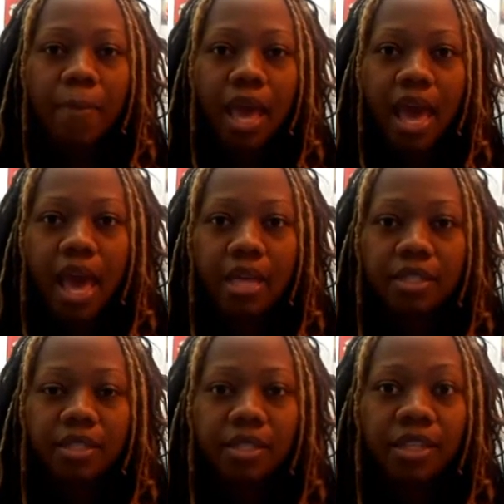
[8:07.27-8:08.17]

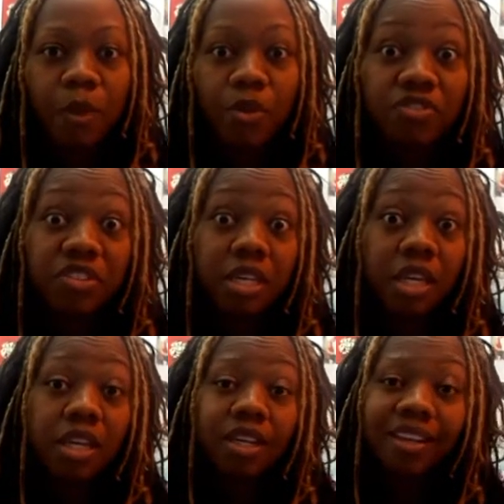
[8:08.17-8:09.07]
passed that we
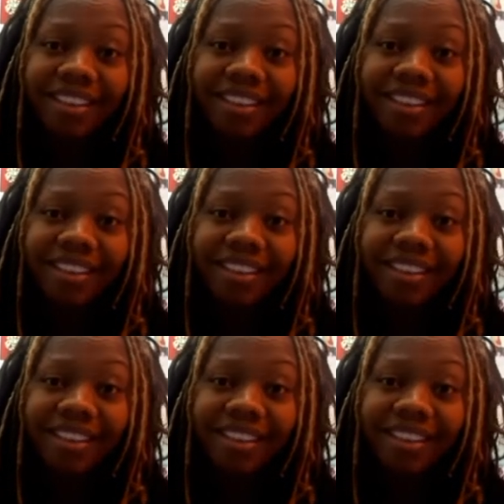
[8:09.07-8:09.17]
forget.